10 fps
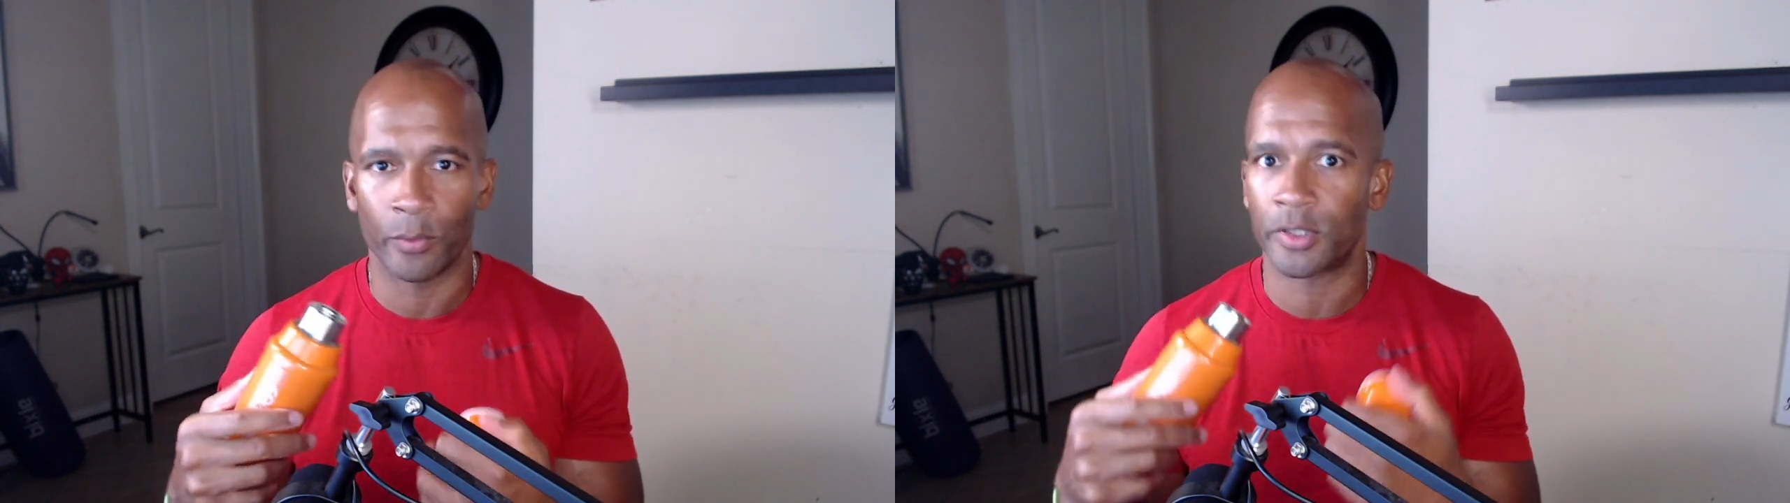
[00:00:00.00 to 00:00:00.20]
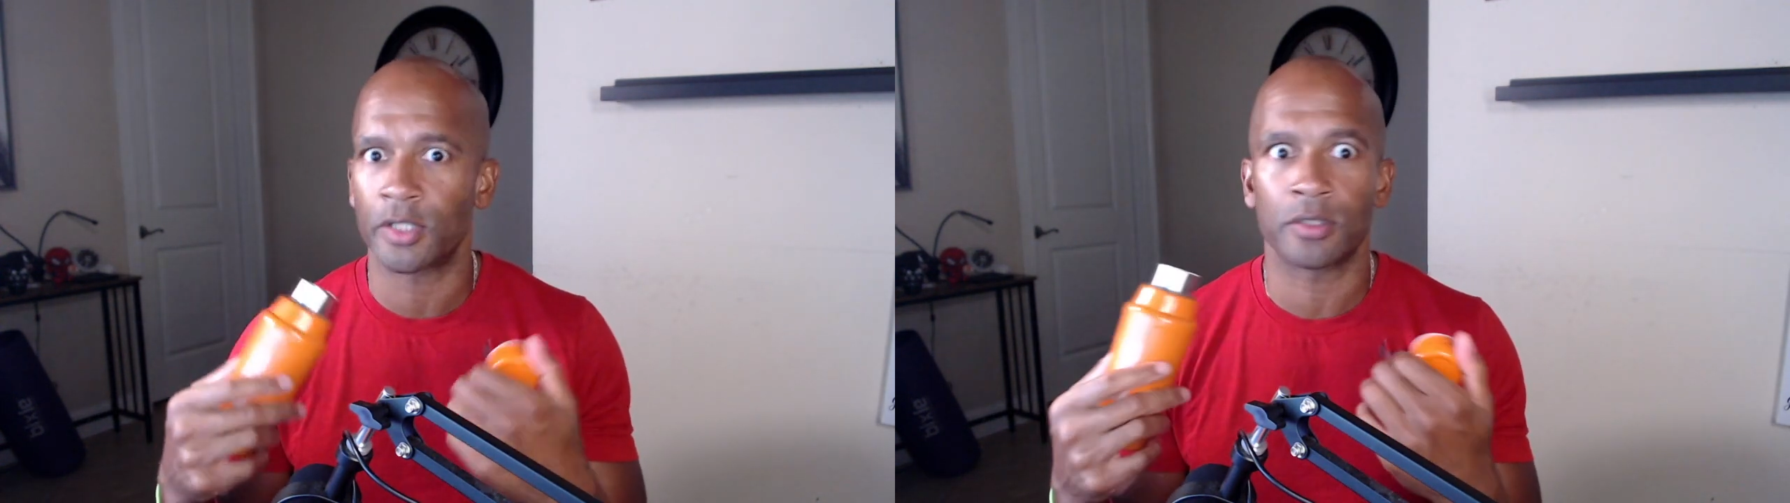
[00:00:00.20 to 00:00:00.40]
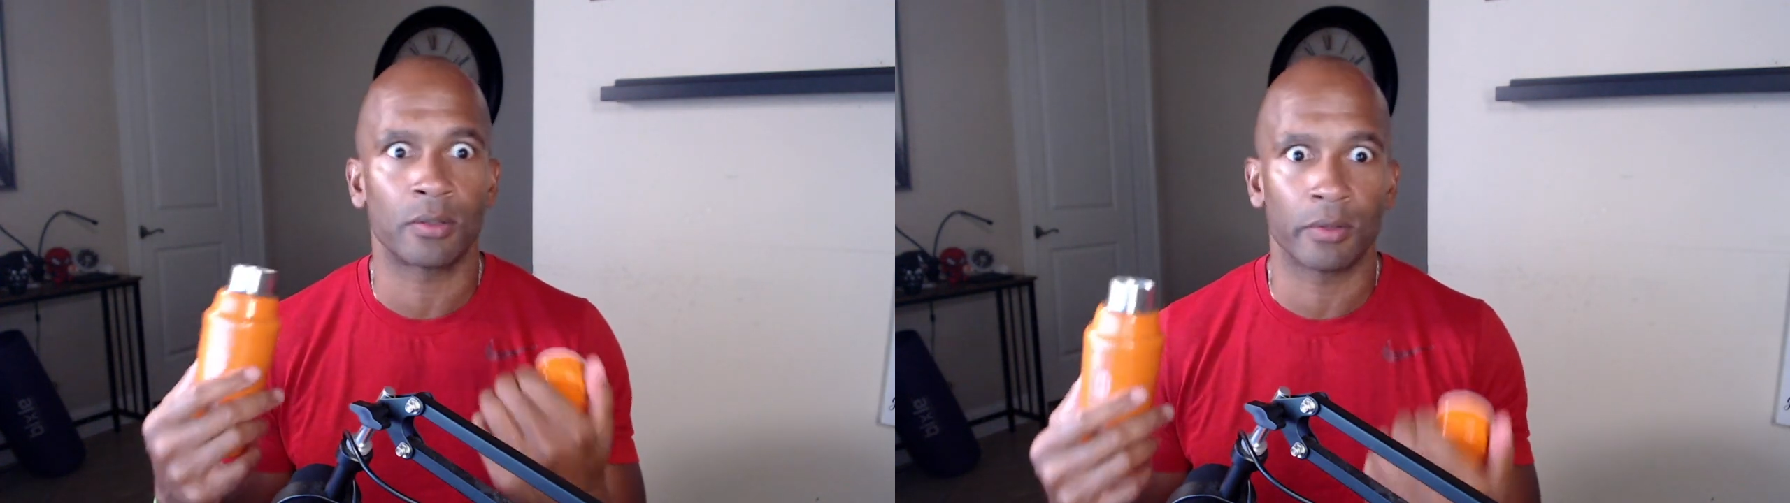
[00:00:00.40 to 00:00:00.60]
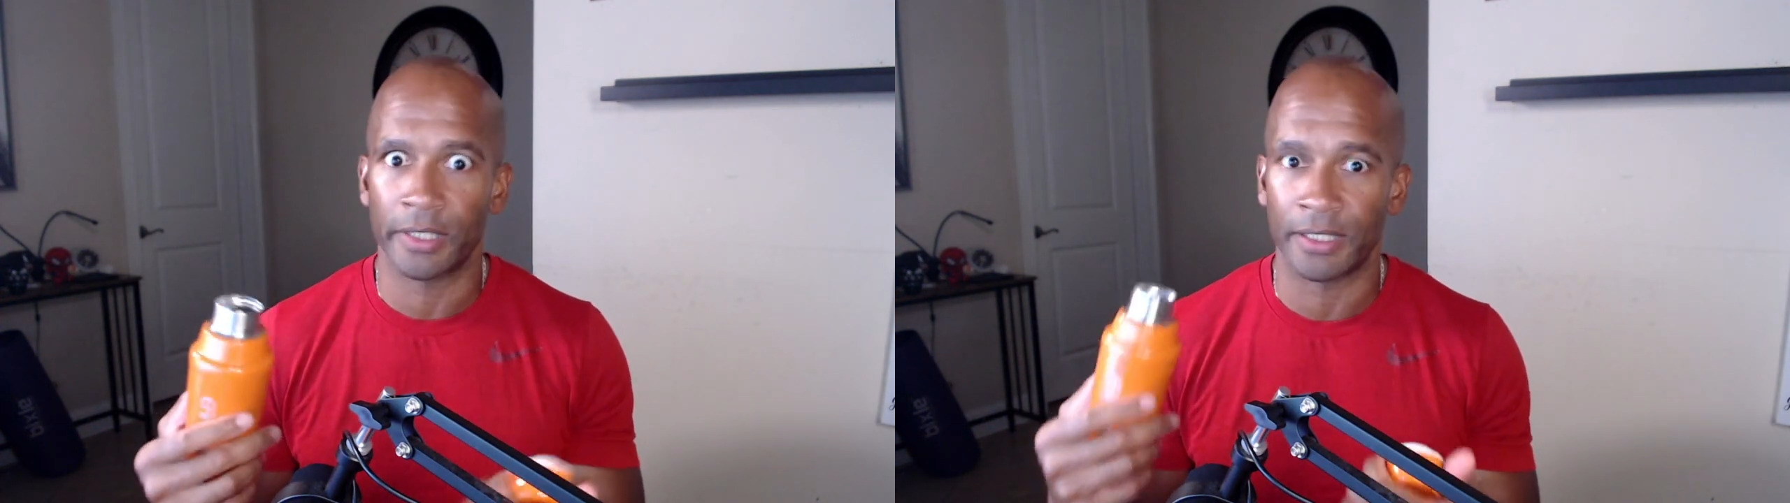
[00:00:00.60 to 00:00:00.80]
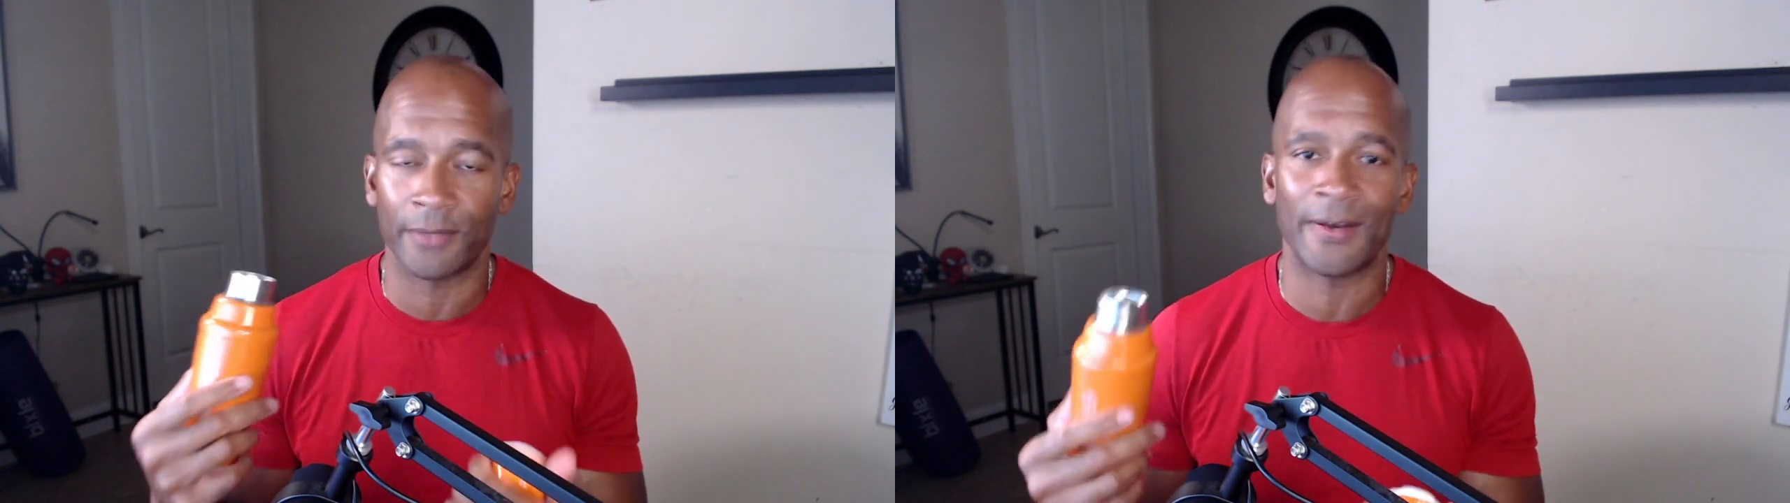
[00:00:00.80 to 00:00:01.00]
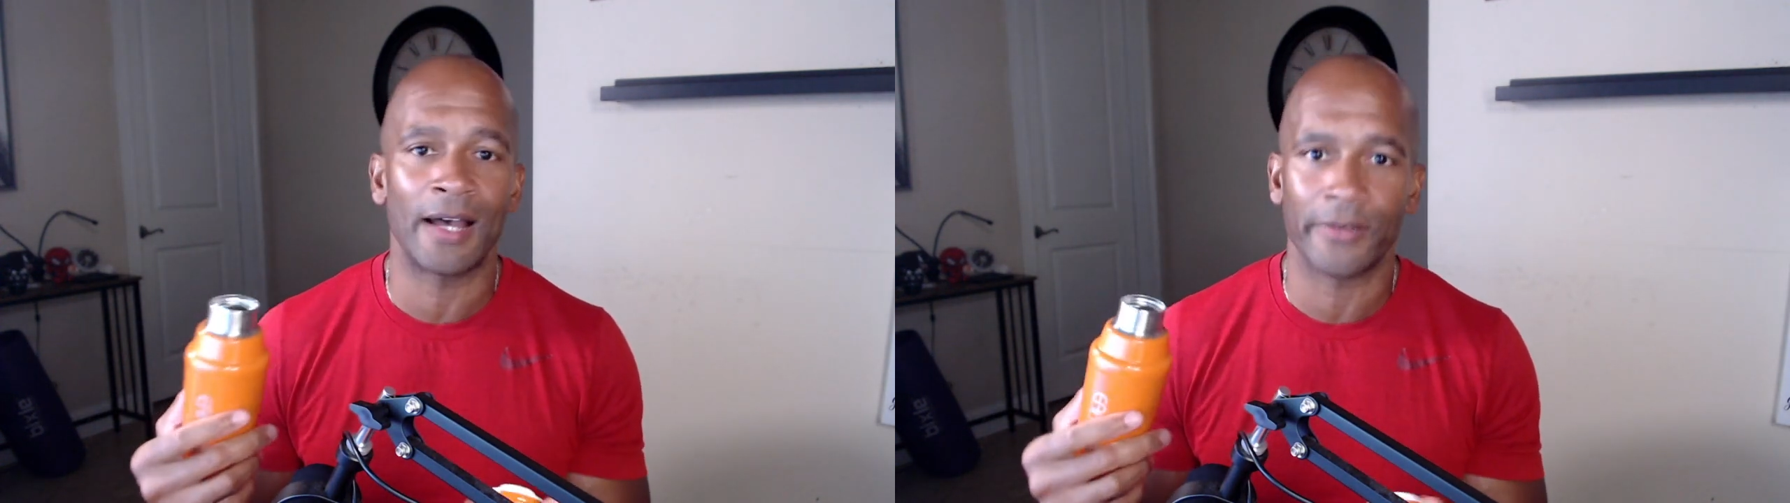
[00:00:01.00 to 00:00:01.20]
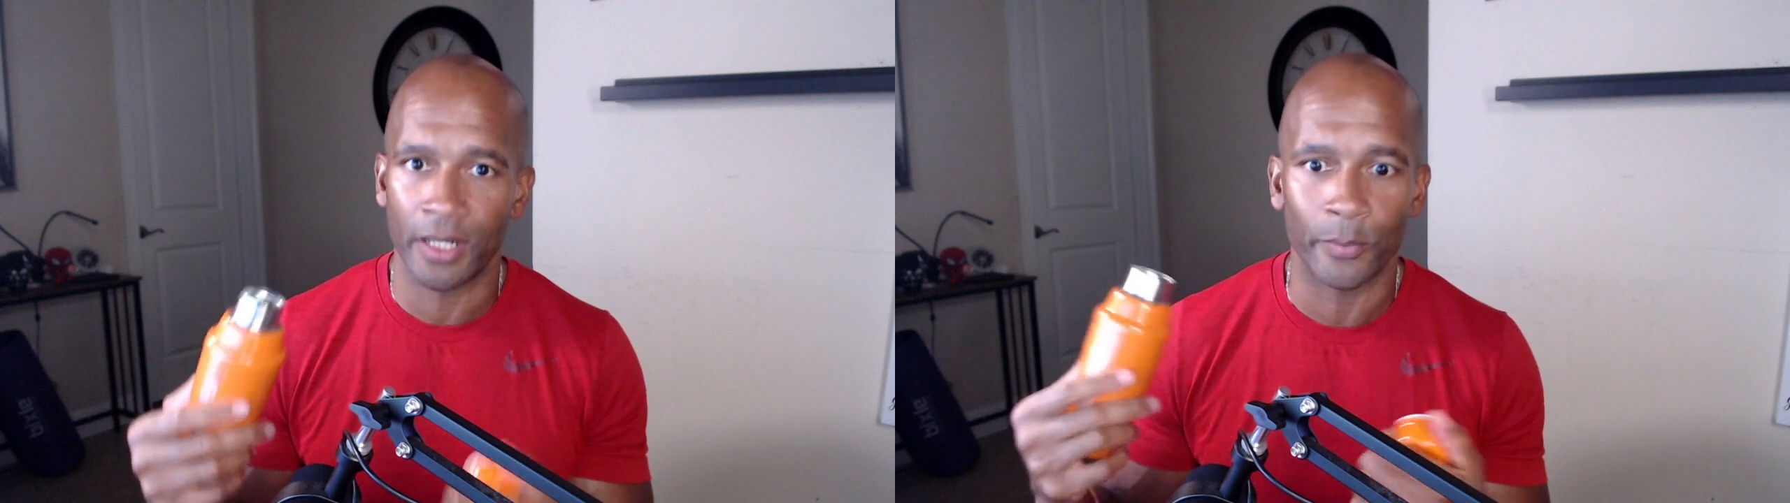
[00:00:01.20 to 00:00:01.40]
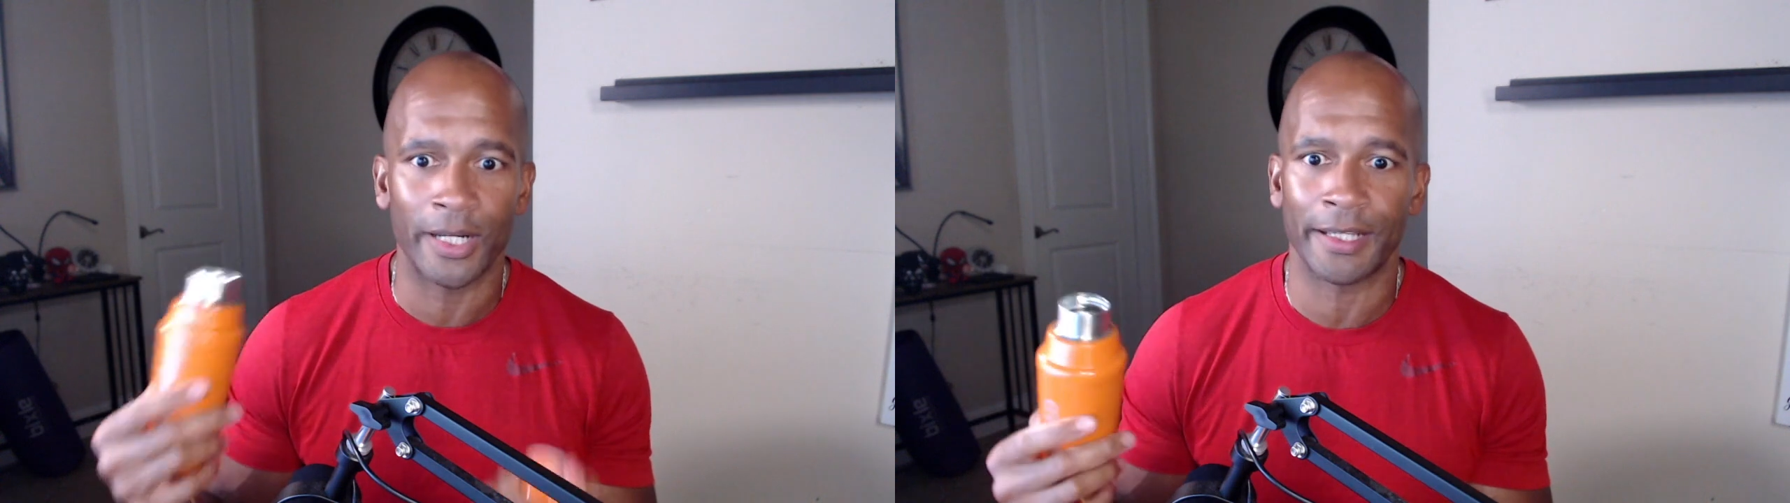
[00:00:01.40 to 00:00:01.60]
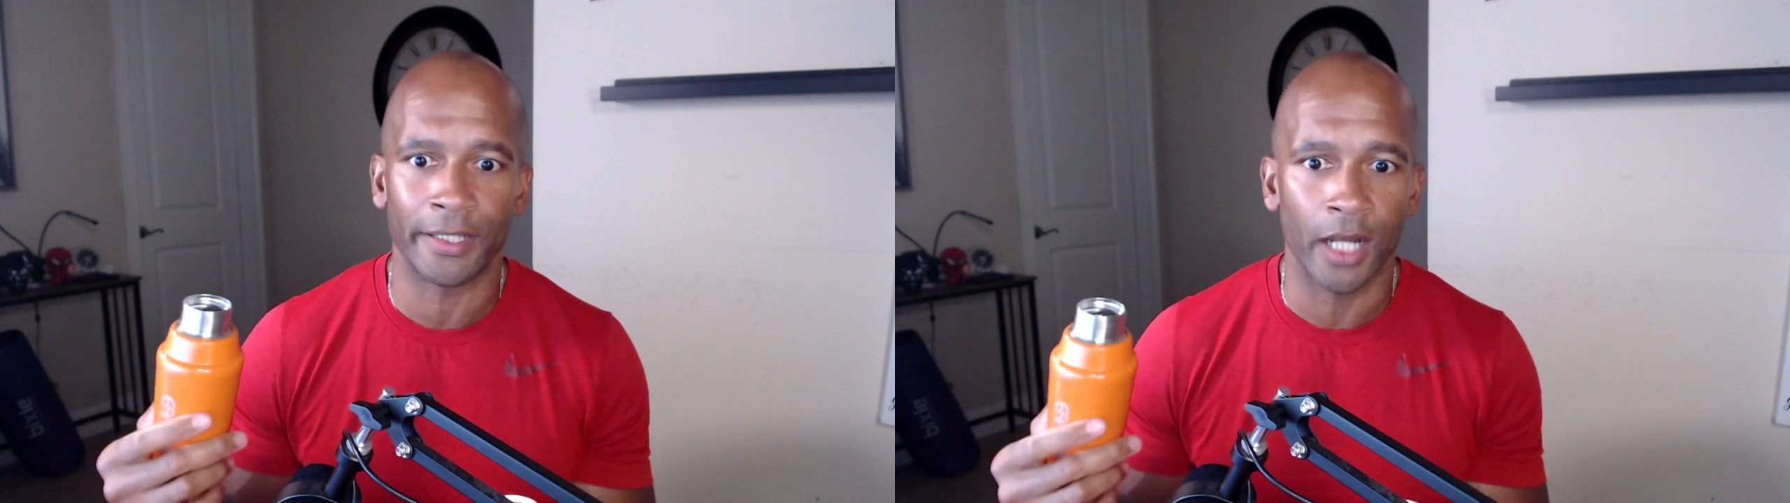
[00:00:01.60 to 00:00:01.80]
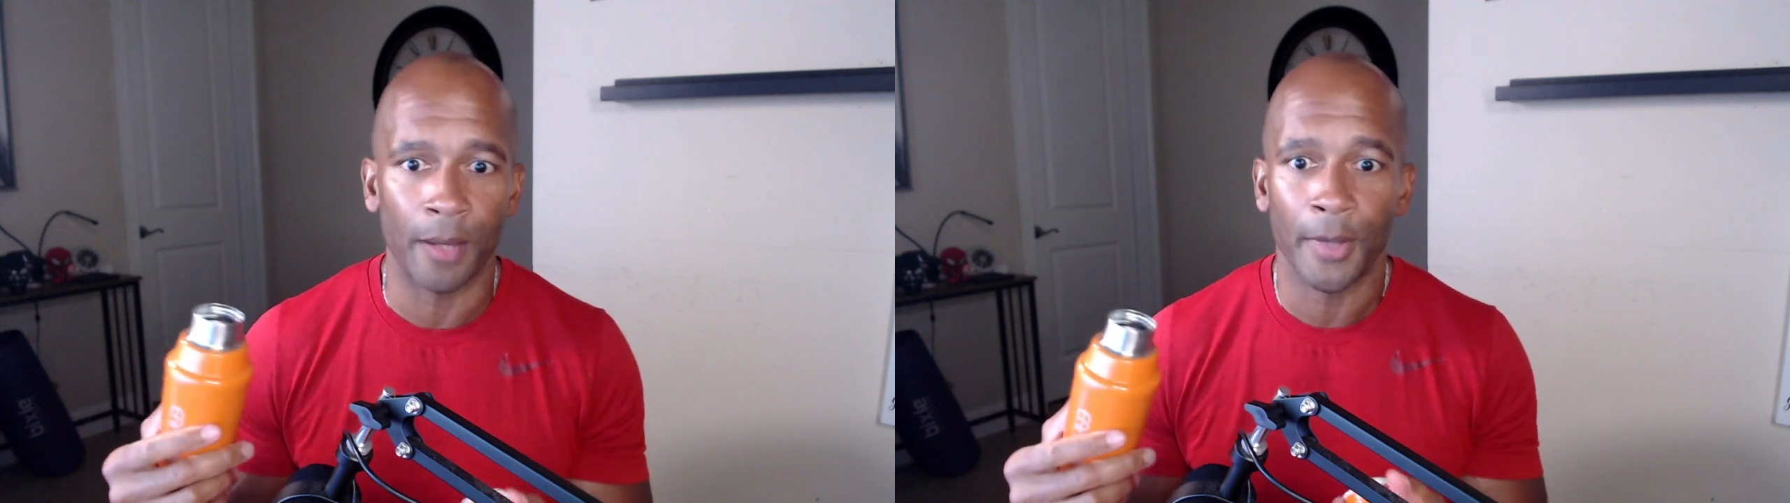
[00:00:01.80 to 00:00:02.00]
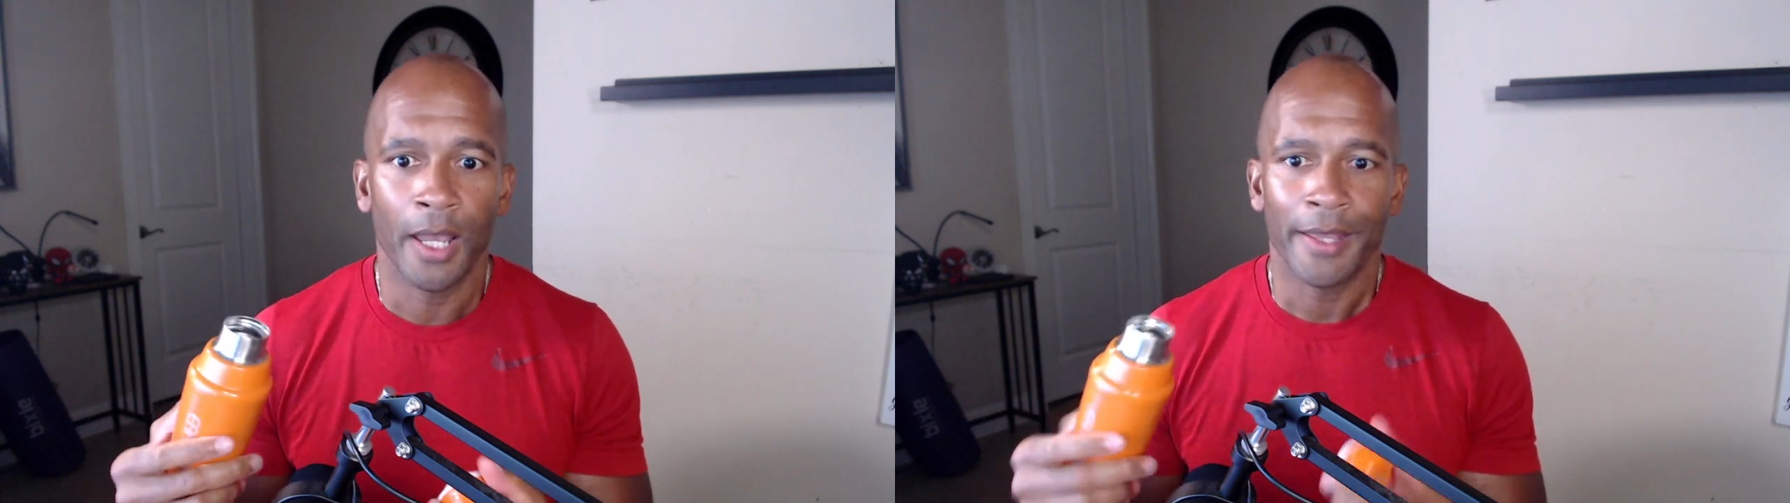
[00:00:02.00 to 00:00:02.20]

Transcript: which is great at 5 a.m. when I get up.